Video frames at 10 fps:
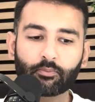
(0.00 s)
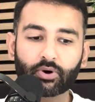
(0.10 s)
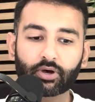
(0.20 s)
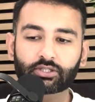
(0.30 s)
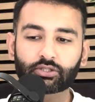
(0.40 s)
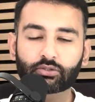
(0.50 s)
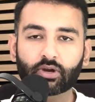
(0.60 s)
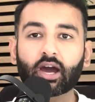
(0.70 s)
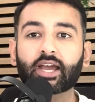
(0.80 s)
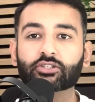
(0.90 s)
but you
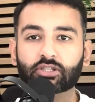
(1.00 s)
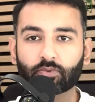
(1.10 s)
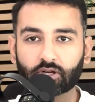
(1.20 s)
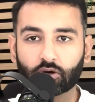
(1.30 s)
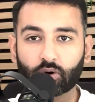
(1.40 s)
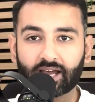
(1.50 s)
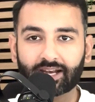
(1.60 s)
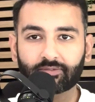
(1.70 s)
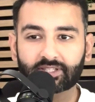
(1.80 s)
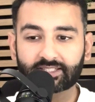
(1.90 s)
actually want to go ahead
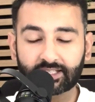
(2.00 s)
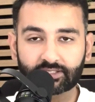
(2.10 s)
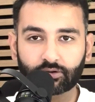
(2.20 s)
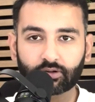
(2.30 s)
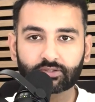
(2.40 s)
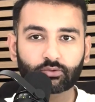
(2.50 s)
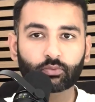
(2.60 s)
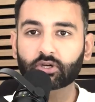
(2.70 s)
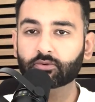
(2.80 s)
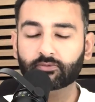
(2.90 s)
and with the sales call. So you
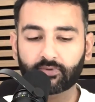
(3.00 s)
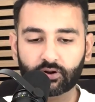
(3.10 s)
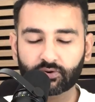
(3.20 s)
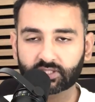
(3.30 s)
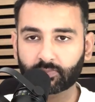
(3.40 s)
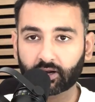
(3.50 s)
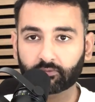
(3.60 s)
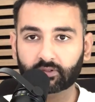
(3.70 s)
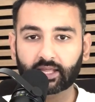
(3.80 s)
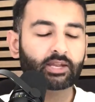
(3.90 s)
weren't very transparent
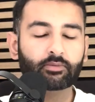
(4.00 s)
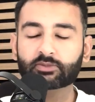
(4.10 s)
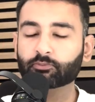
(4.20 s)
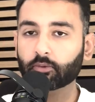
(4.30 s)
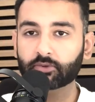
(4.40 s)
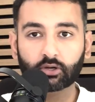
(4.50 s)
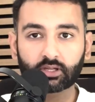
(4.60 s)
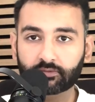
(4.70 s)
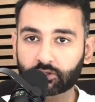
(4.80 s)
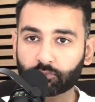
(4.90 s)
with that. It's probably not
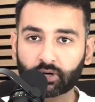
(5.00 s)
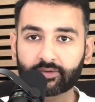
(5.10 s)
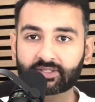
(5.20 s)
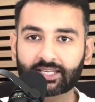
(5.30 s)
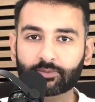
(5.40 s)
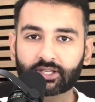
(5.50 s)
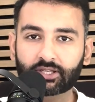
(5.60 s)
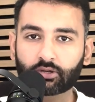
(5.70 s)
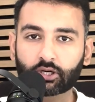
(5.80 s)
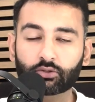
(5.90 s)
even in your privacy statement that you're
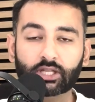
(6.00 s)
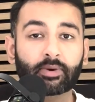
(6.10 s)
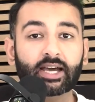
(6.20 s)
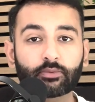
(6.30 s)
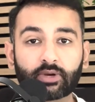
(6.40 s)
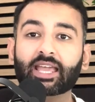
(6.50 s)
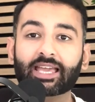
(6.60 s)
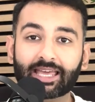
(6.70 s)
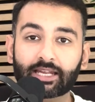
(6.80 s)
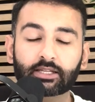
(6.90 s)
going to do that. By the way,
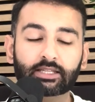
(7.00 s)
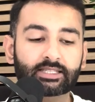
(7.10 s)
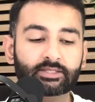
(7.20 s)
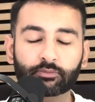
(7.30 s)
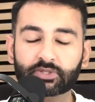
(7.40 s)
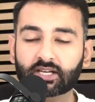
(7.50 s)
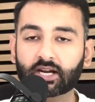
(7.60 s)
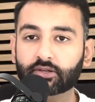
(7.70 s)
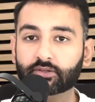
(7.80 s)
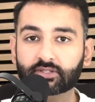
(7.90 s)
again, this is from
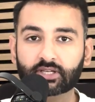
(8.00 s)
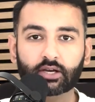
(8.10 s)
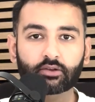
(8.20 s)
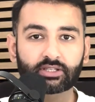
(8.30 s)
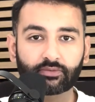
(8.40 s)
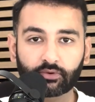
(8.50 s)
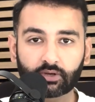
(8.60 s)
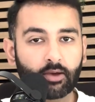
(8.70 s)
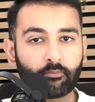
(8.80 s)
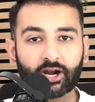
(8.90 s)
scenario to scenario
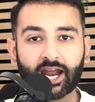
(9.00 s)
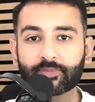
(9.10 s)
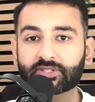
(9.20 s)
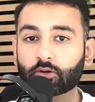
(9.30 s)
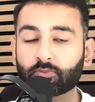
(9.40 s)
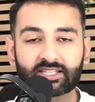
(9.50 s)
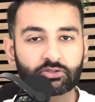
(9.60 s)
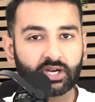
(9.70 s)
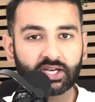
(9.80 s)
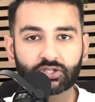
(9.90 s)
differently. Perhaps your business
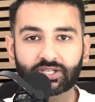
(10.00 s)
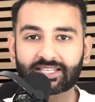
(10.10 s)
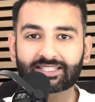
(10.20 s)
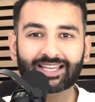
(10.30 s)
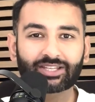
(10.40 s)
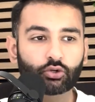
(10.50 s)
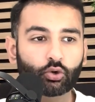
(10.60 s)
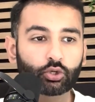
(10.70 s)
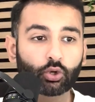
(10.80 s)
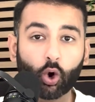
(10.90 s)
strategy is that
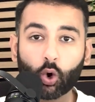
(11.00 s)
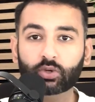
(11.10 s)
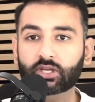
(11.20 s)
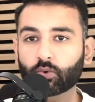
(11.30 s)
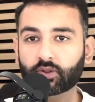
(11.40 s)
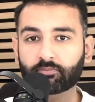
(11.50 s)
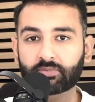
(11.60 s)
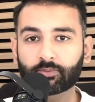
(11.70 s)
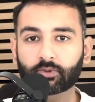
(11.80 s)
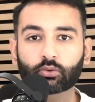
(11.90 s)
you only want the
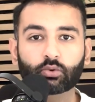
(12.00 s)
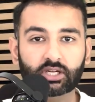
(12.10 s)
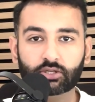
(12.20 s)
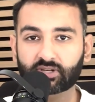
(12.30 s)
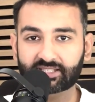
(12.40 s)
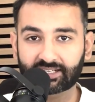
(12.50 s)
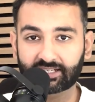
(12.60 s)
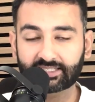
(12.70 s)
people who are interested in a